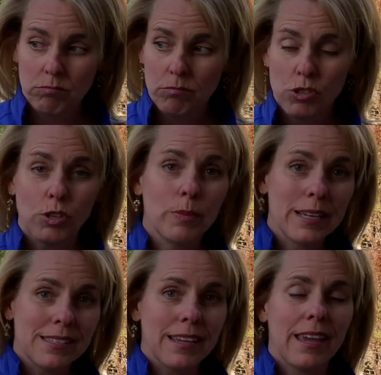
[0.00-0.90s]
So you
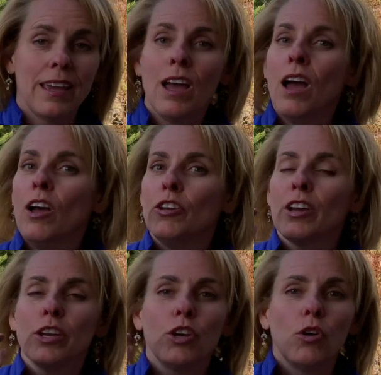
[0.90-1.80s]
might say, you're
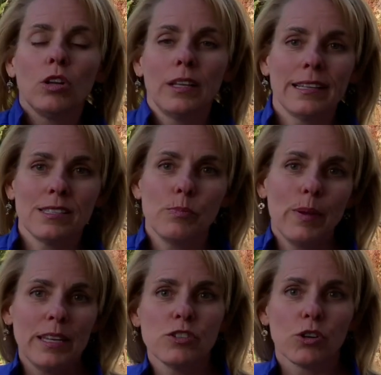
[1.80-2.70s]
gonna go collect as
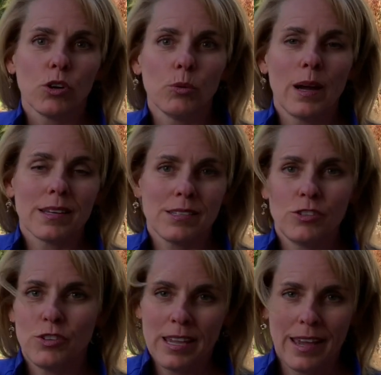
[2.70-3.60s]
many circle rocks as
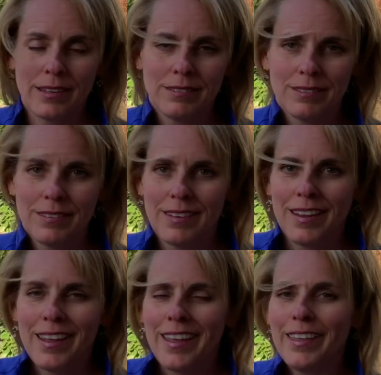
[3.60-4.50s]
you can.
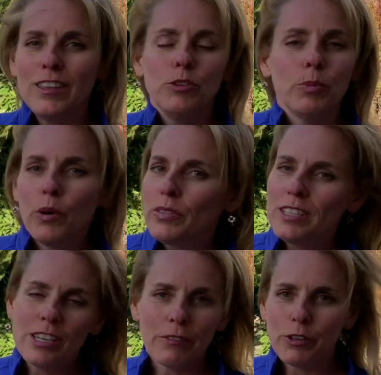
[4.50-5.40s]
And then you both
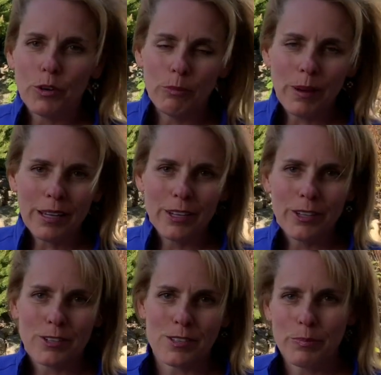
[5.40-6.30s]
each have your own
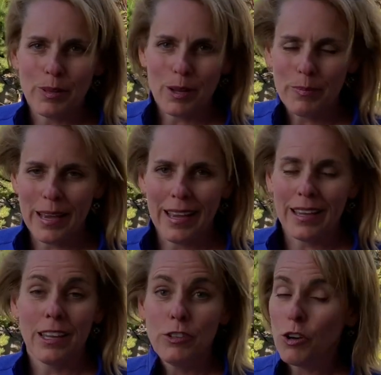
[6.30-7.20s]
bucket or Ziploc
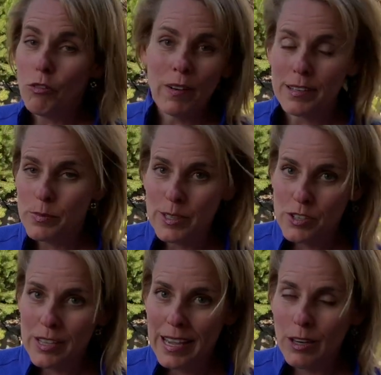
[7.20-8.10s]
bag and you go find as many as
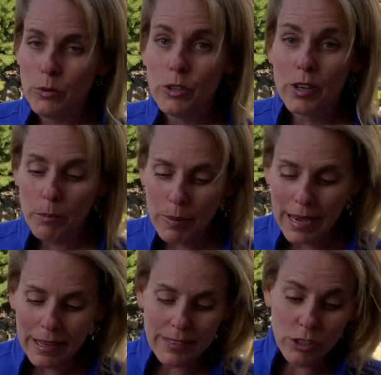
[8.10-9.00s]
you can. And when you come
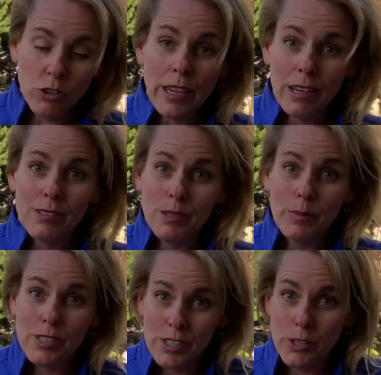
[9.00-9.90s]
back, then you'll count them
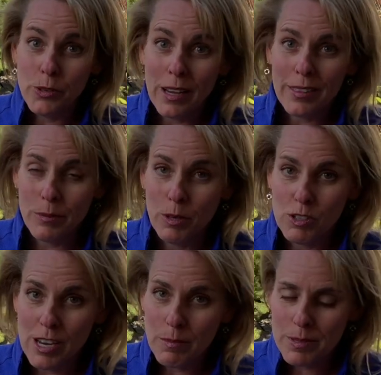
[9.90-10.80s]
and see who got the most
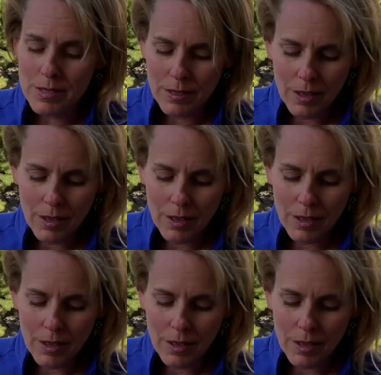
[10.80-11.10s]
shapes.